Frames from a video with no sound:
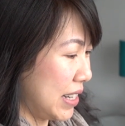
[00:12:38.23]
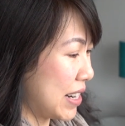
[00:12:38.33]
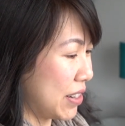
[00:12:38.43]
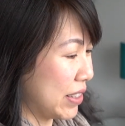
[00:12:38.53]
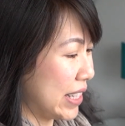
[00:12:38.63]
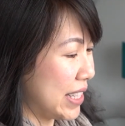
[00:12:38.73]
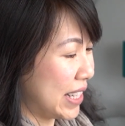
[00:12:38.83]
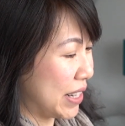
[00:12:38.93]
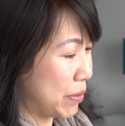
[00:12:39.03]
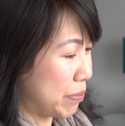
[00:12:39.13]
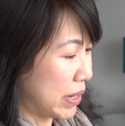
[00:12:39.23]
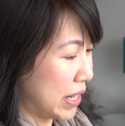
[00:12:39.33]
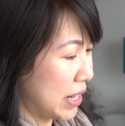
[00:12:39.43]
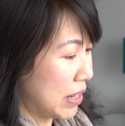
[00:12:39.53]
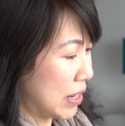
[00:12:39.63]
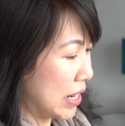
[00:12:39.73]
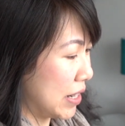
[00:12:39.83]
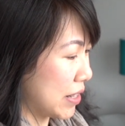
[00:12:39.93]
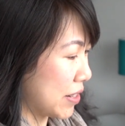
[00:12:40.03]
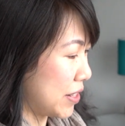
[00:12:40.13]
No, they didn't, but I
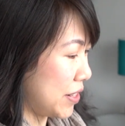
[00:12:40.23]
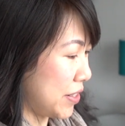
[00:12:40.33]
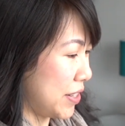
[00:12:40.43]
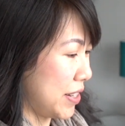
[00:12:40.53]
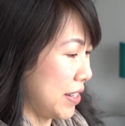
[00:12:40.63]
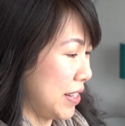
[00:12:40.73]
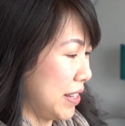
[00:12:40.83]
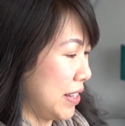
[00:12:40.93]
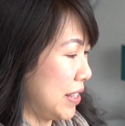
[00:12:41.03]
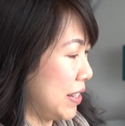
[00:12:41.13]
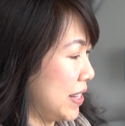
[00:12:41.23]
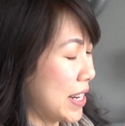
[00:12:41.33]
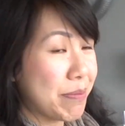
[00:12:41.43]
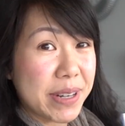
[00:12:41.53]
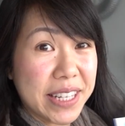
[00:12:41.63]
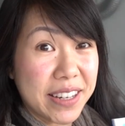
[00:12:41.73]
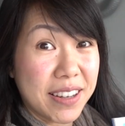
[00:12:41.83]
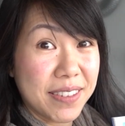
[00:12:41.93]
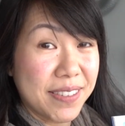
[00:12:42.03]
understood 10% off.